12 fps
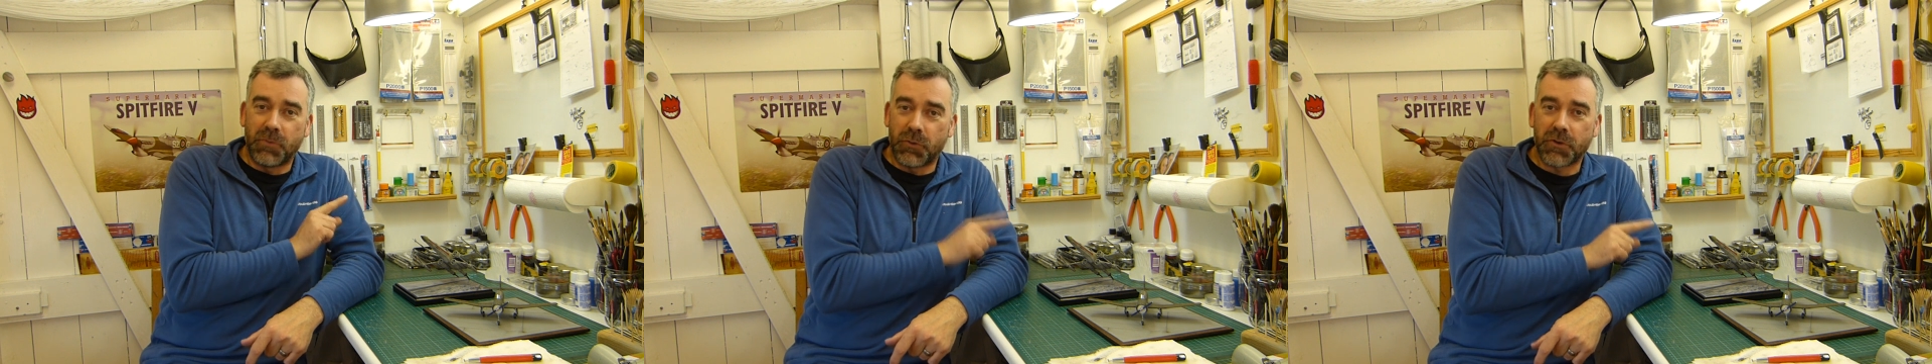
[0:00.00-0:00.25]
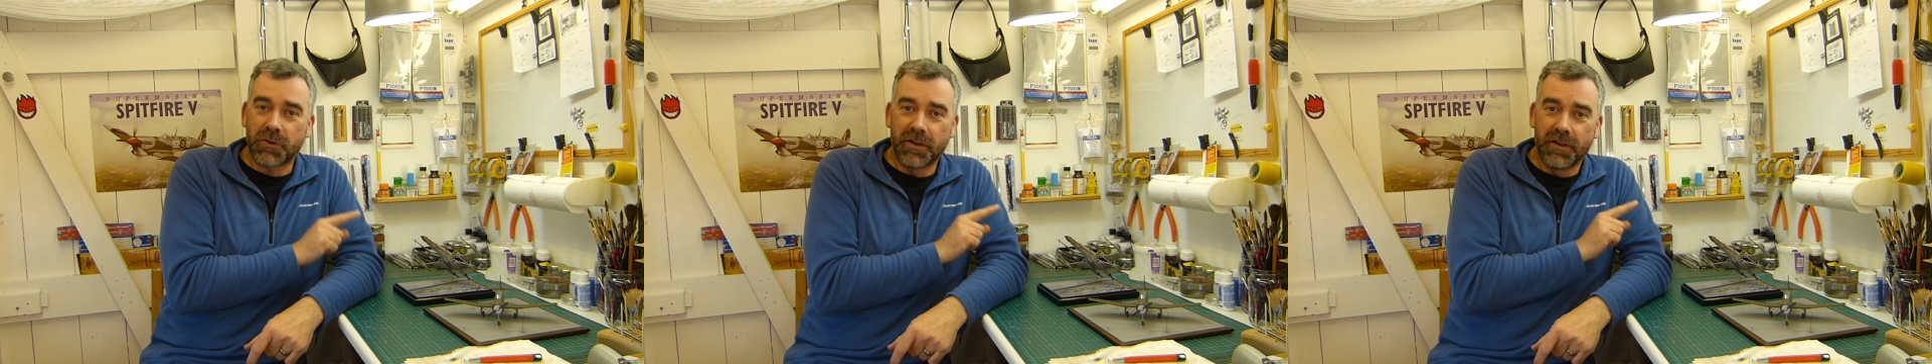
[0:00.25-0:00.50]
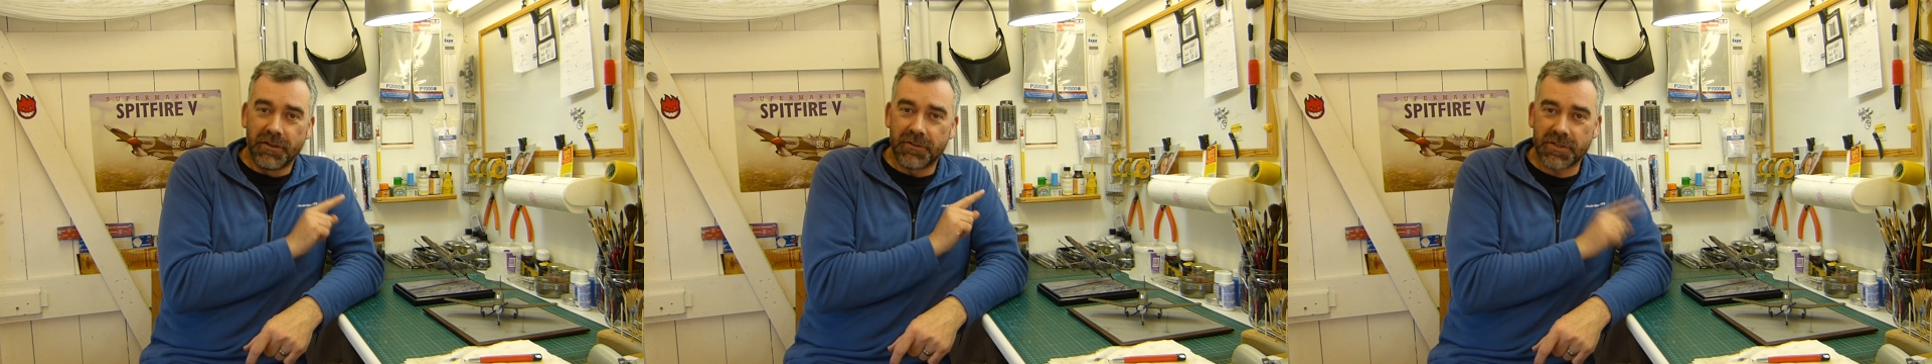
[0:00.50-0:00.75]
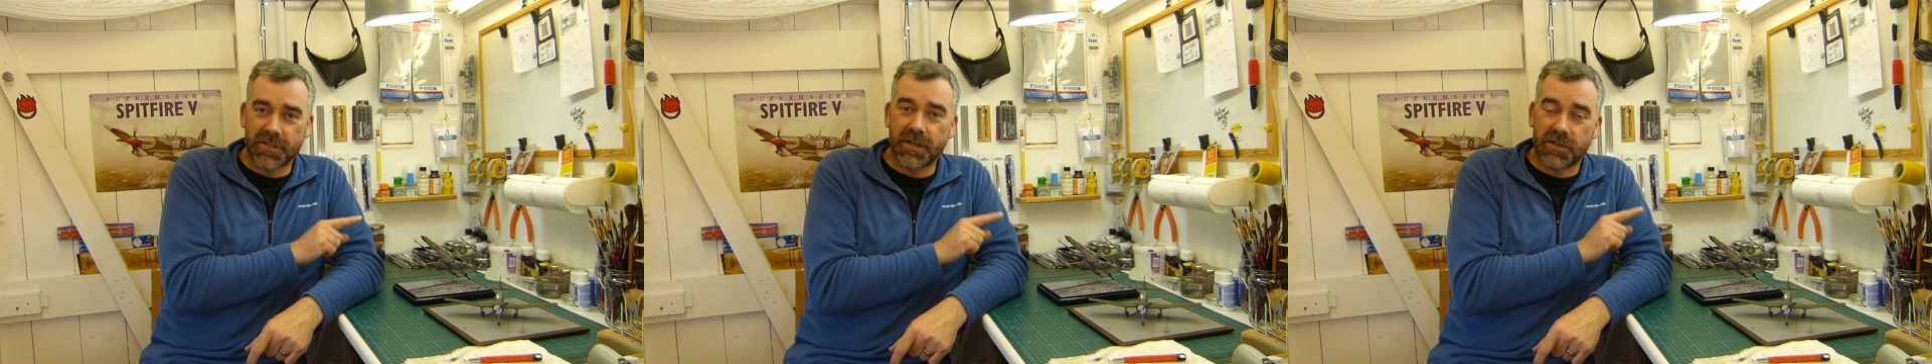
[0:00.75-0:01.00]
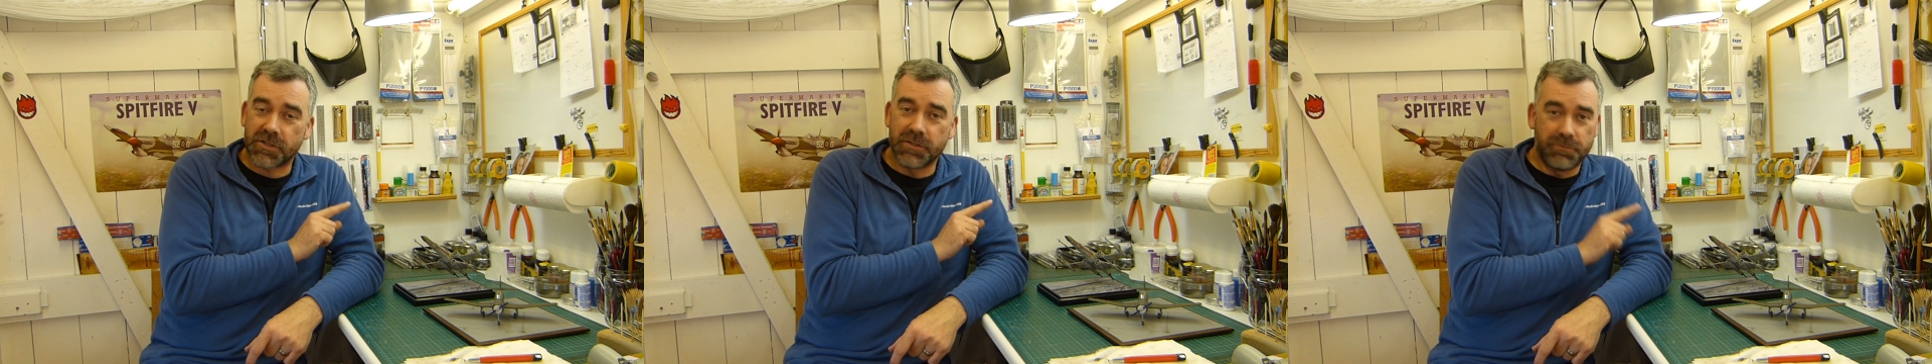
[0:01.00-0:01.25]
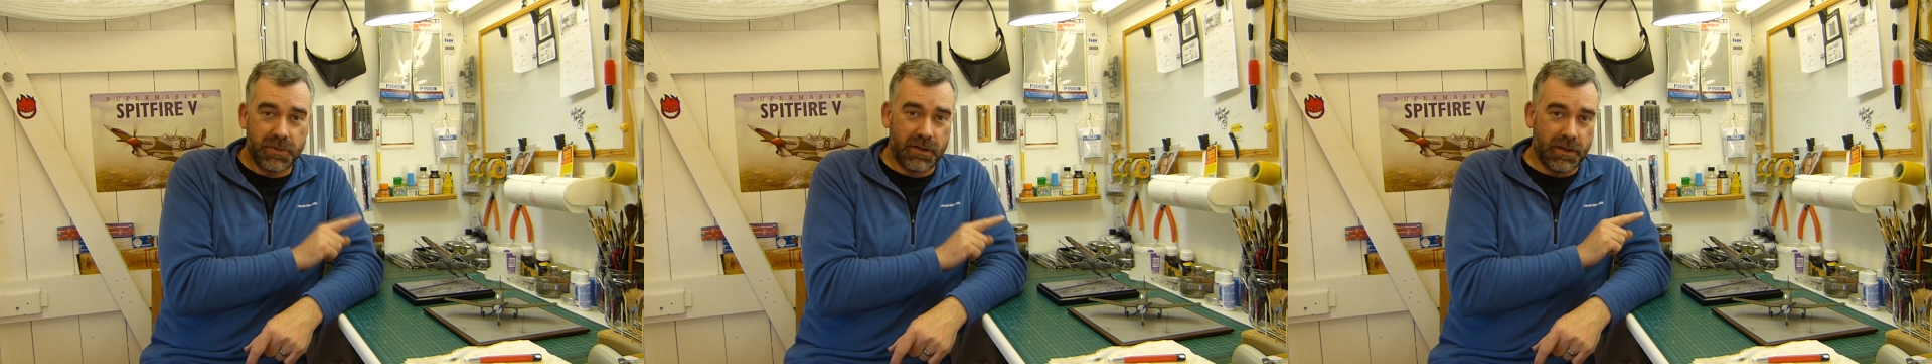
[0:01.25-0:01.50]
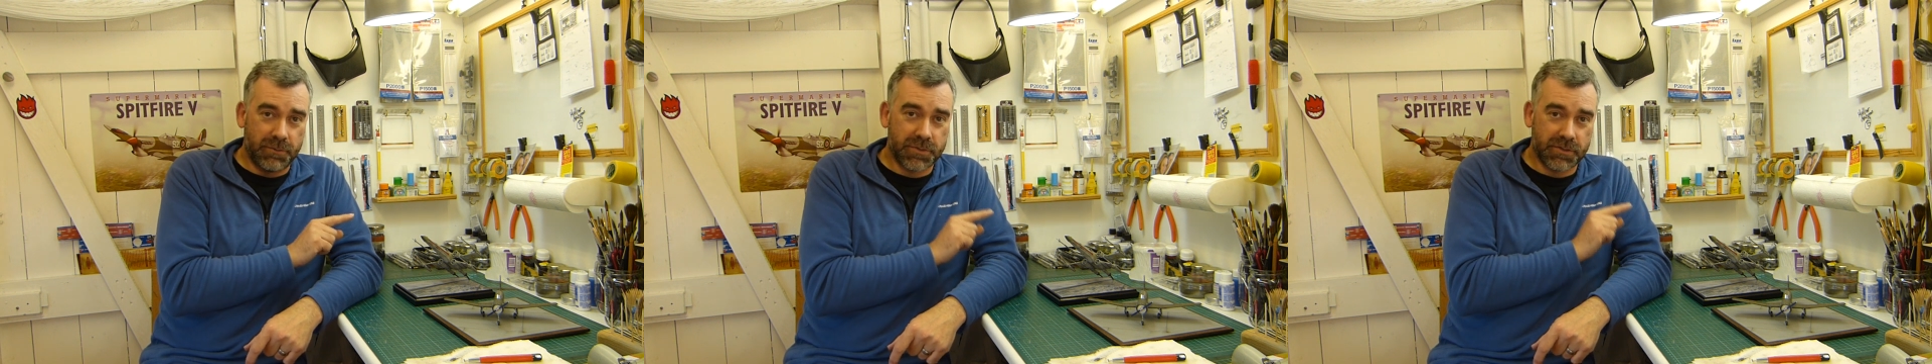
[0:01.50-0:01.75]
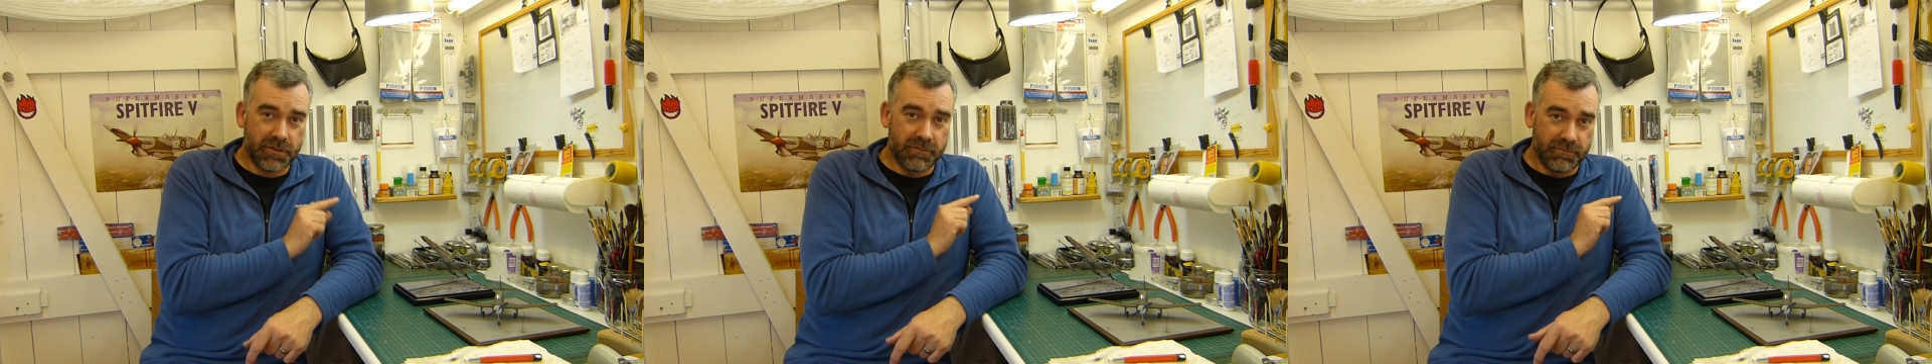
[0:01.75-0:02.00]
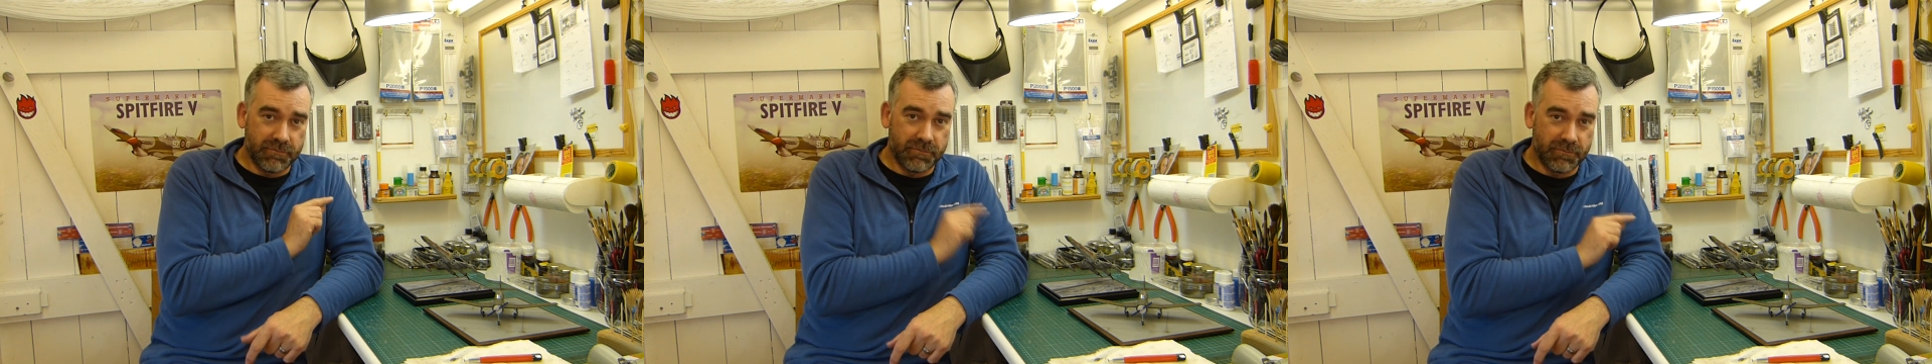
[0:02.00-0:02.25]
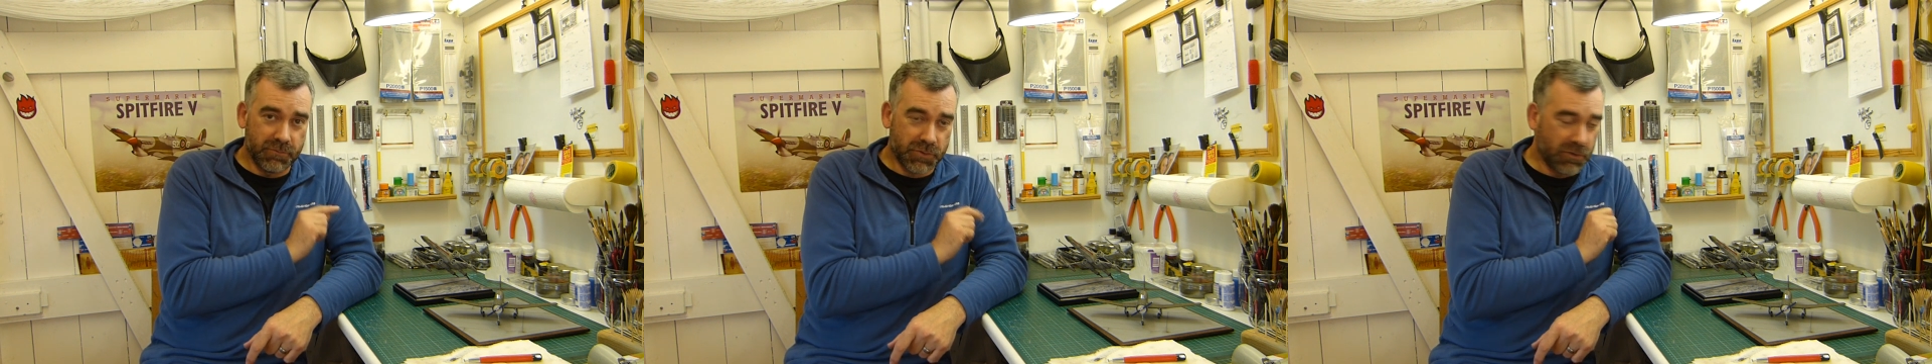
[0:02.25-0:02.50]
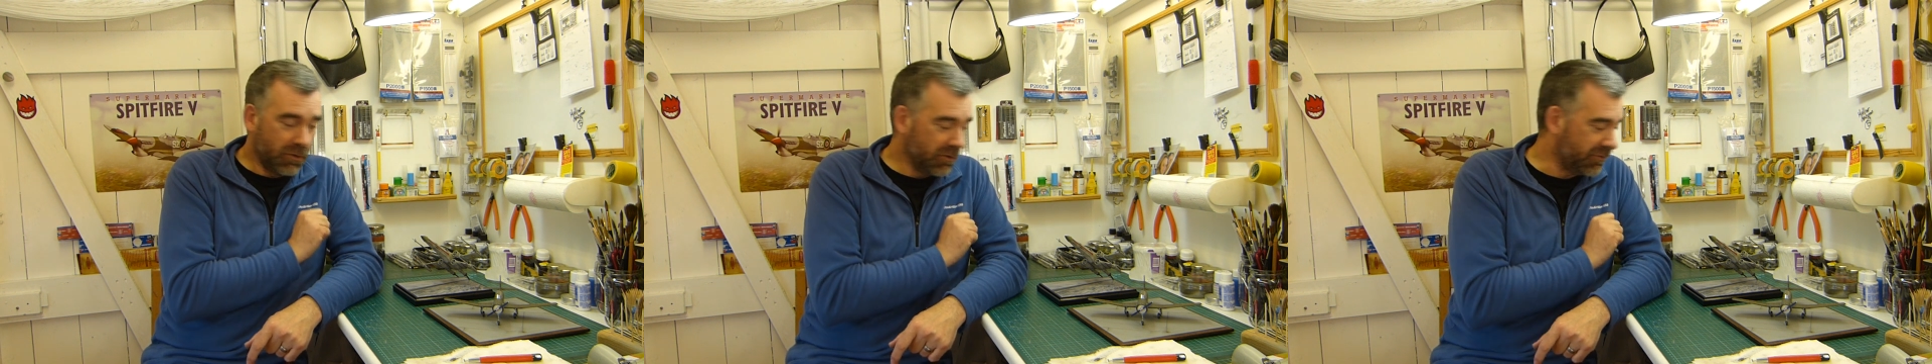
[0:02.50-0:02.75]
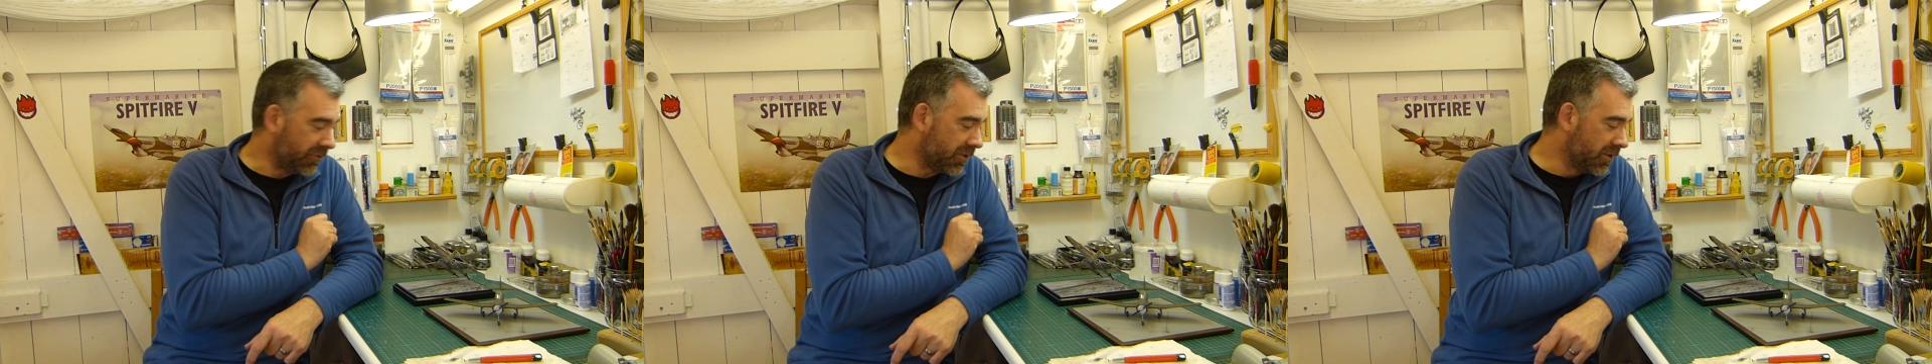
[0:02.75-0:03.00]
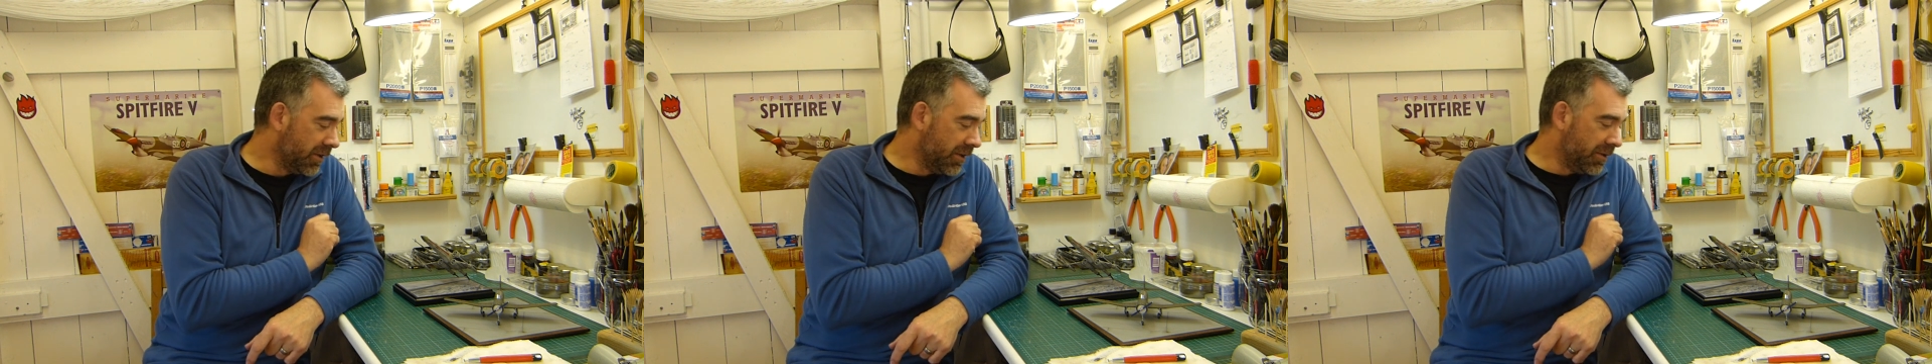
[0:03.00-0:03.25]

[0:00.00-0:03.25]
more research than perhaps was called for.